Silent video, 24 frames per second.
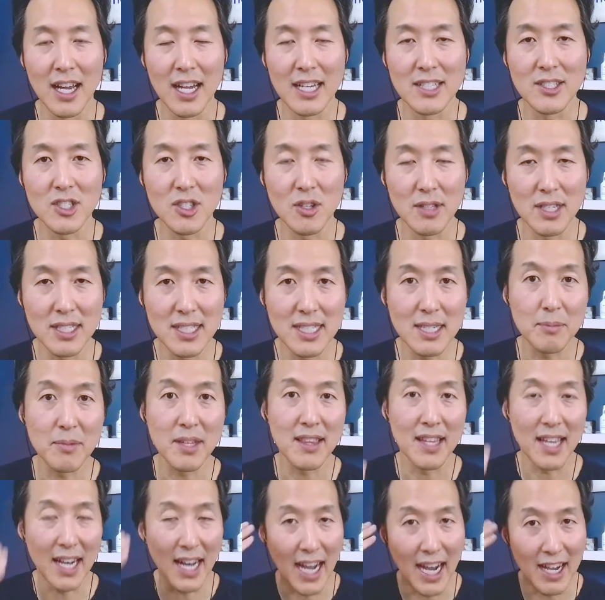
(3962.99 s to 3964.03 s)
And so this is
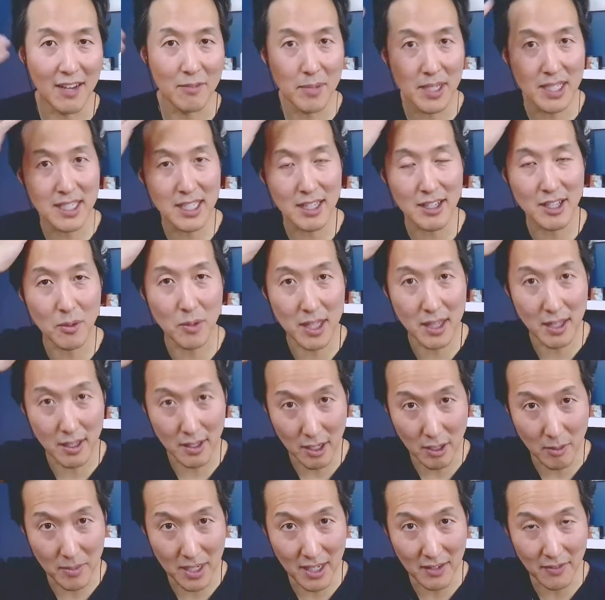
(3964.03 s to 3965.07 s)
something that I've been dealing with
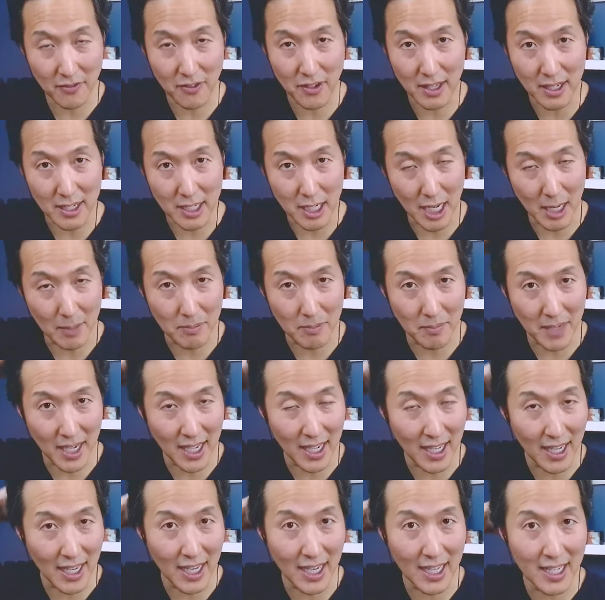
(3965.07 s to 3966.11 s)
a little bit for the top of
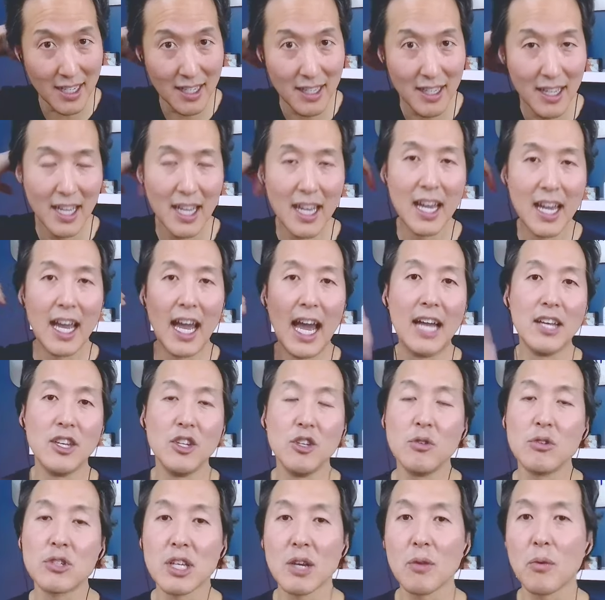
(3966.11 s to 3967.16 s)
my head.
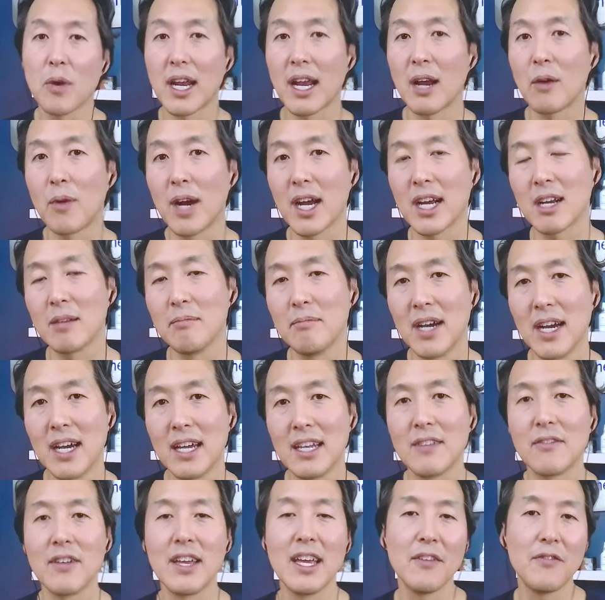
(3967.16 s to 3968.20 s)
And usually what I
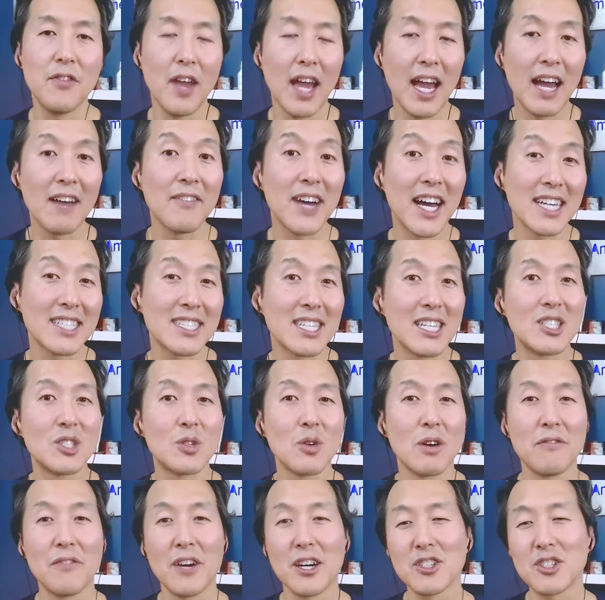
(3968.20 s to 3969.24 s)
recommend, if you have
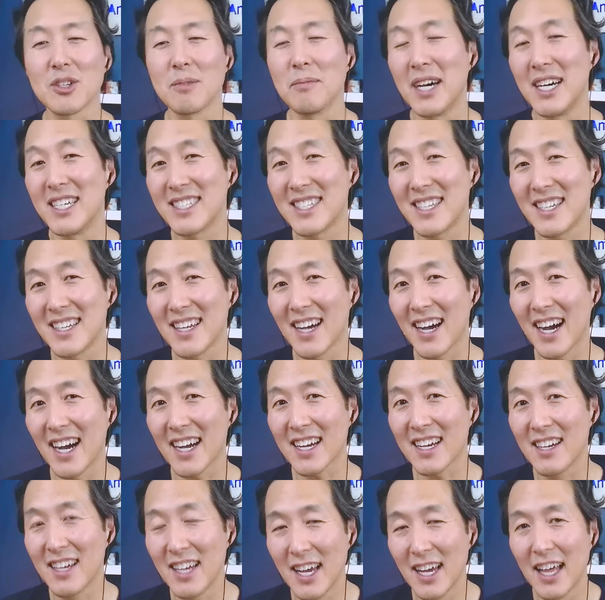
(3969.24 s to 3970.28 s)
access to a functional medicine
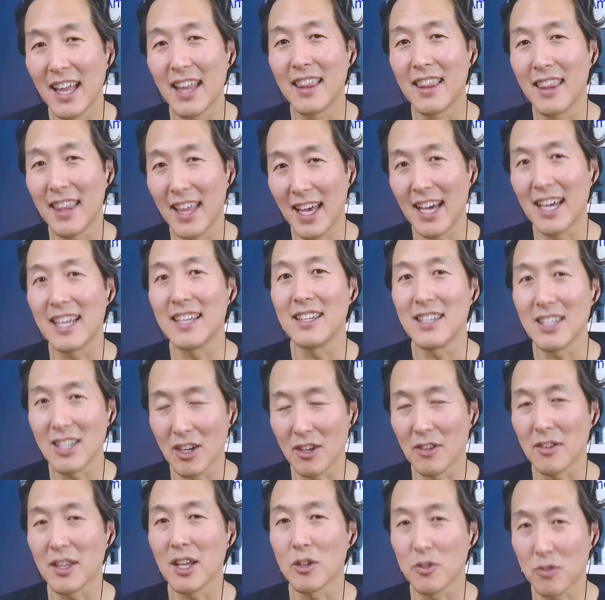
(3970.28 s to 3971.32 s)
doc, then
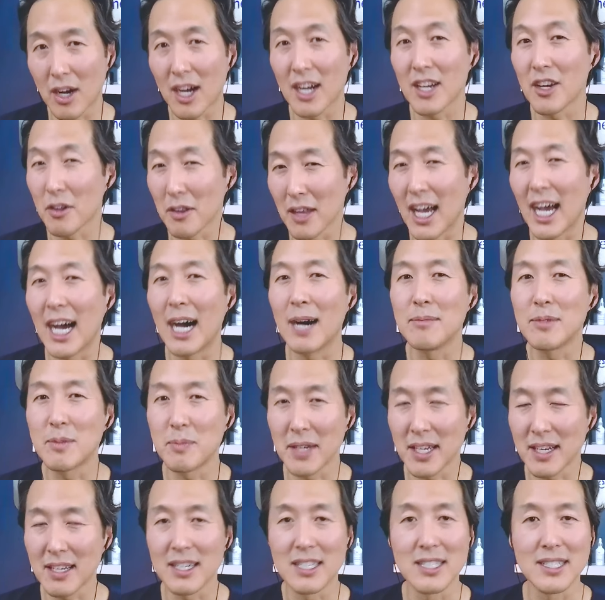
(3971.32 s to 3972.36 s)
you know they'll draw your
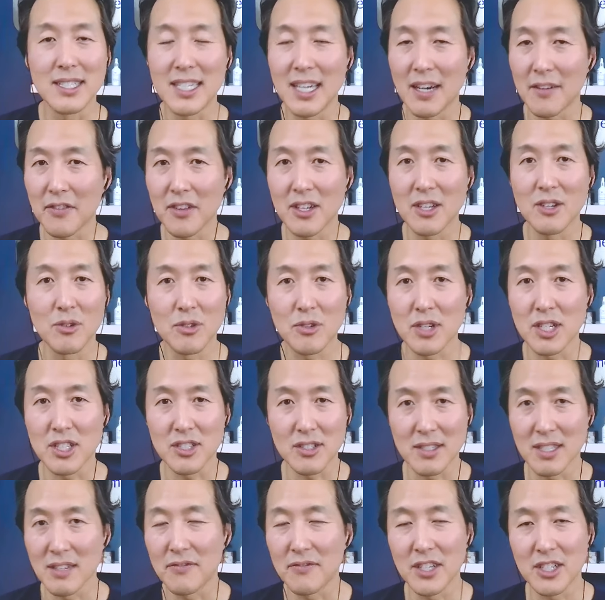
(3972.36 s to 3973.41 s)
labs because definitely
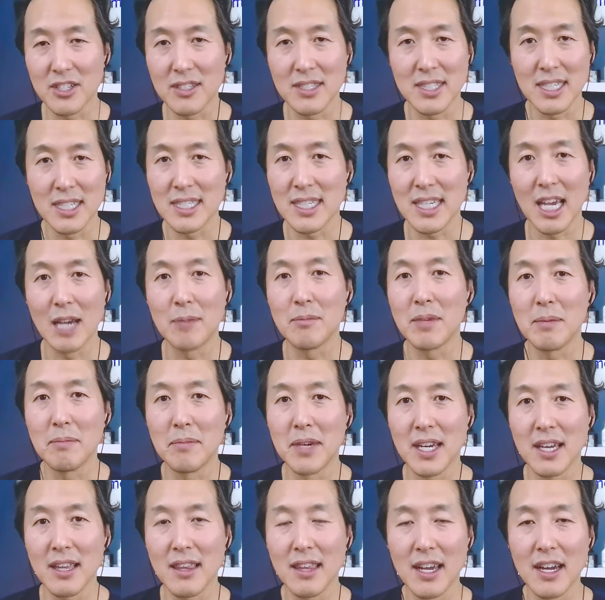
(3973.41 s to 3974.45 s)
nutritional deficiencies can be
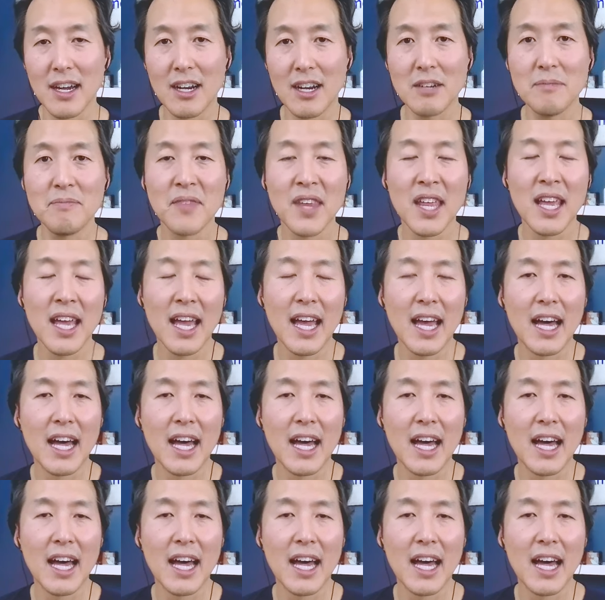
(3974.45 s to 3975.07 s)
big there.